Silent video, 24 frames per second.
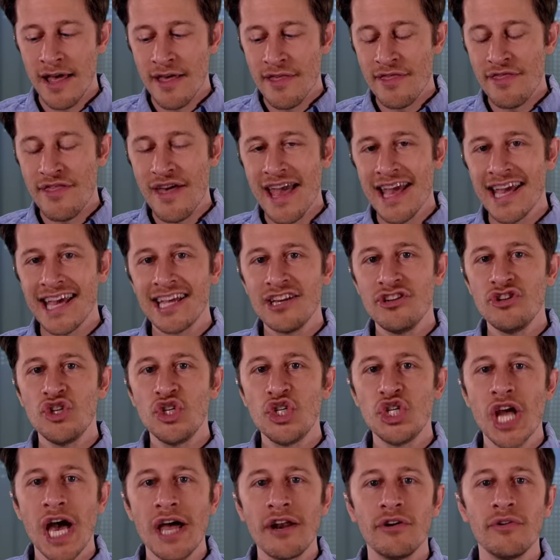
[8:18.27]
they can
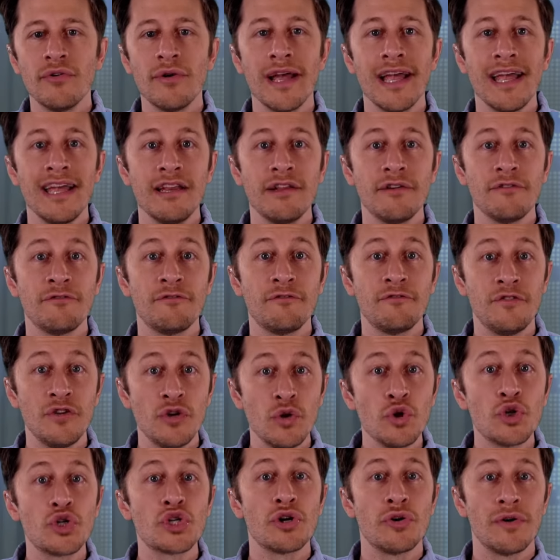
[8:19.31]
generate
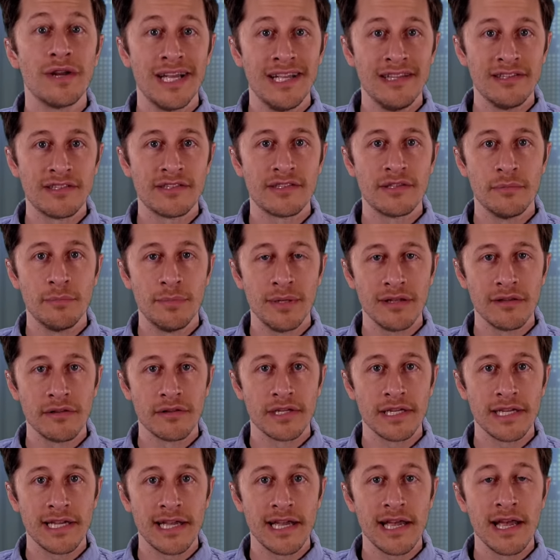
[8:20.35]
future
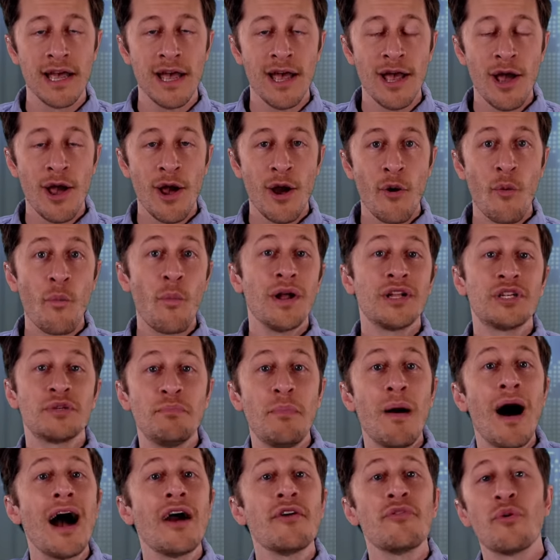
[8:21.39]
instability, which,
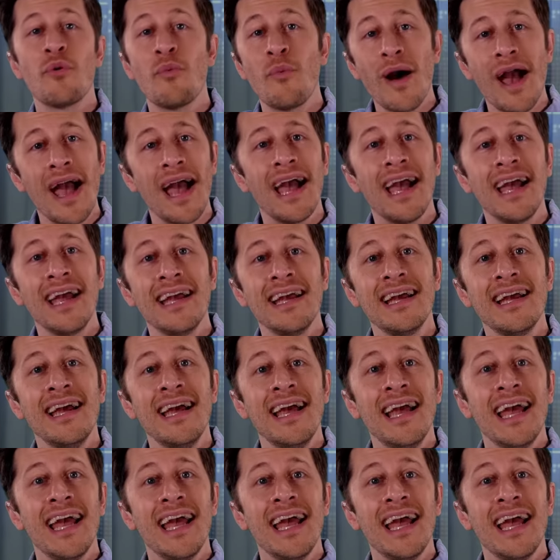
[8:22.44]
by the way,